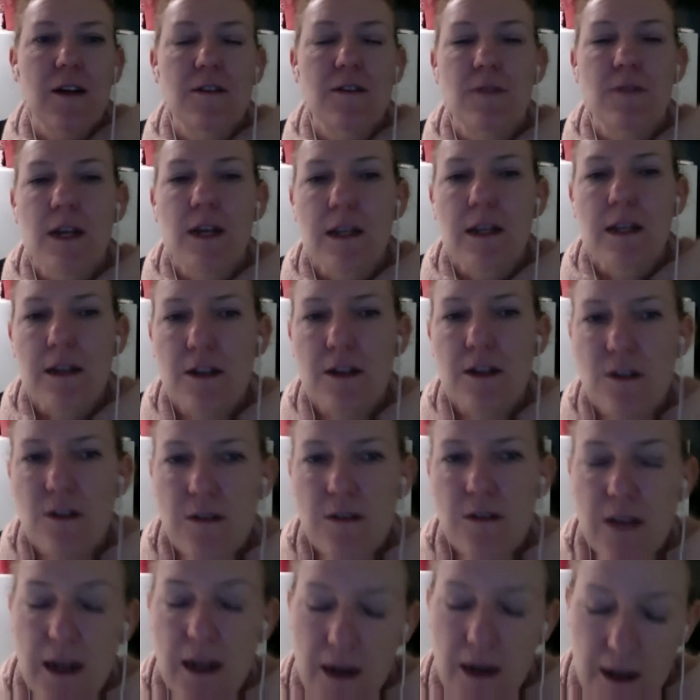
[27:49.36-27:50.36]
of regulations
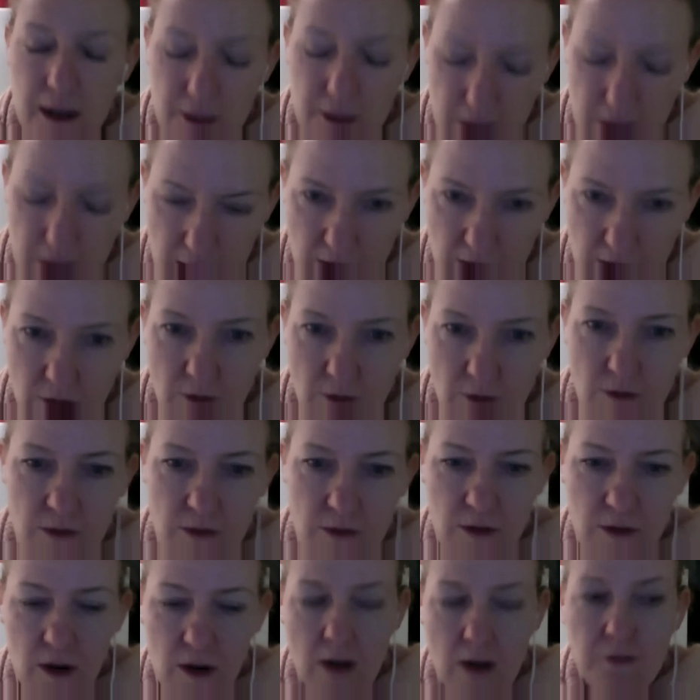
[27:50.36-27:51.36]
that I think
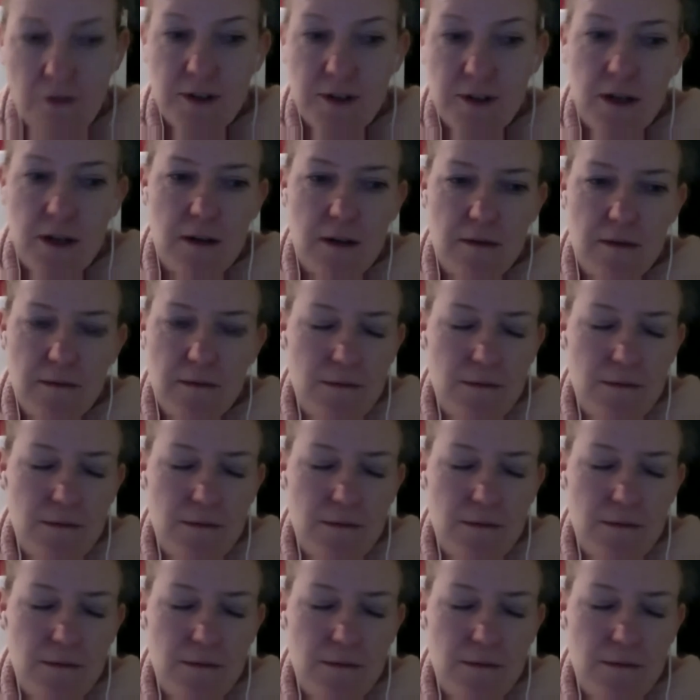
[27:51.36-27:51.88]
often